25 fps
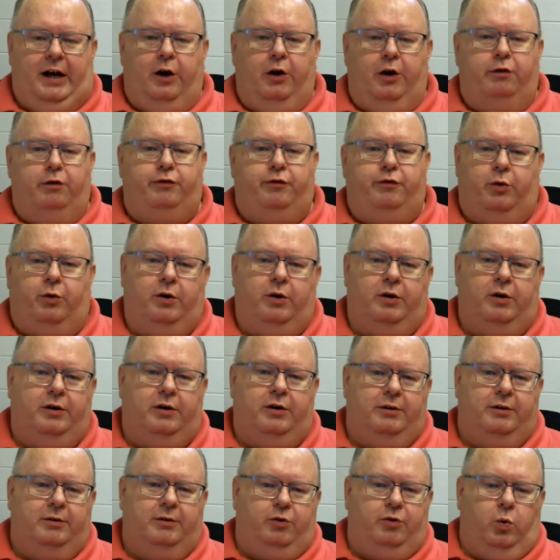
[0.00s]
for
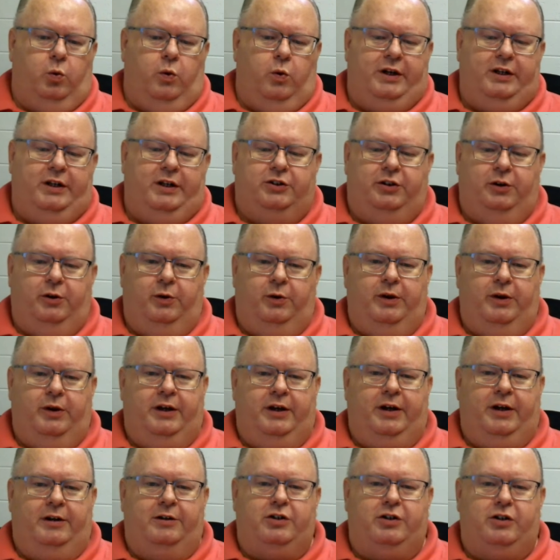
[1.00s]
what he's
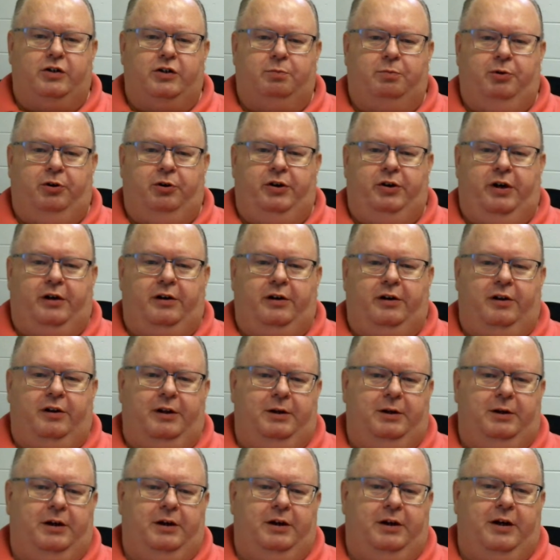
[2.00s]
doing, and just
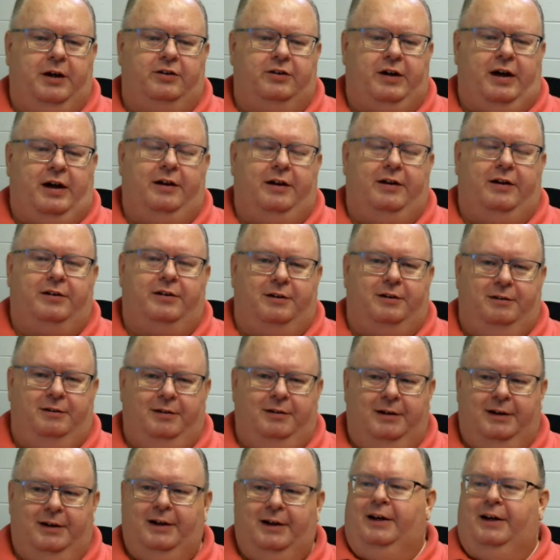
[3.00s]
particularly talented.
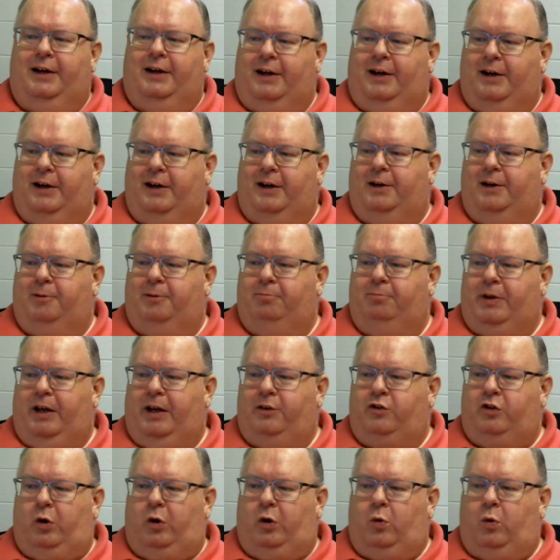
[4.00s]

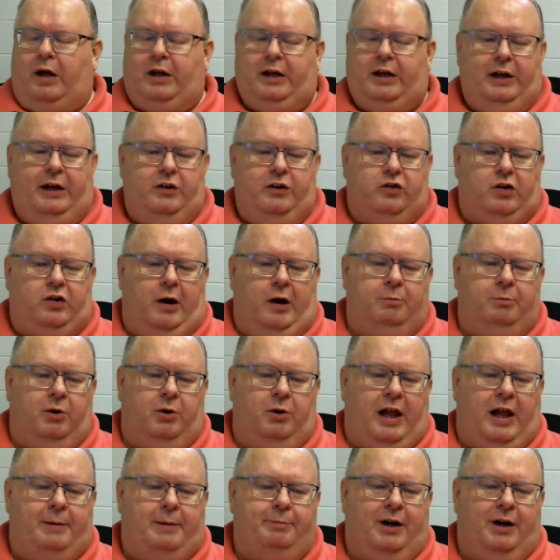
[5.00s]
And so while he's humble,
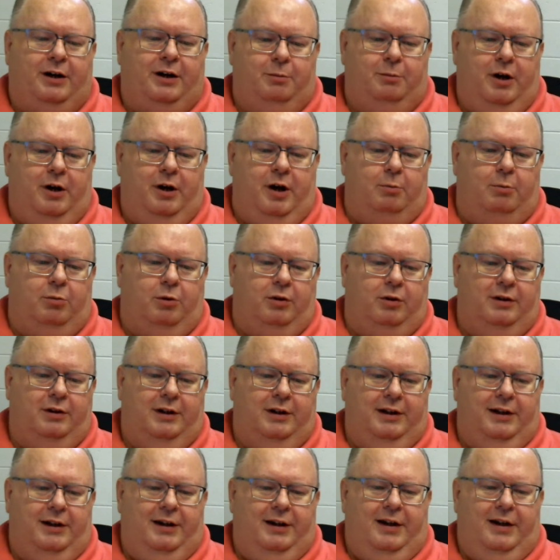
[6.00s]
I'm not going to be humble
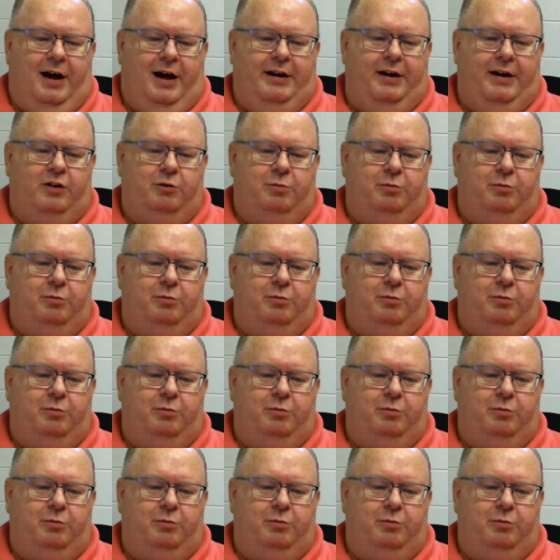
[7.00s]
on his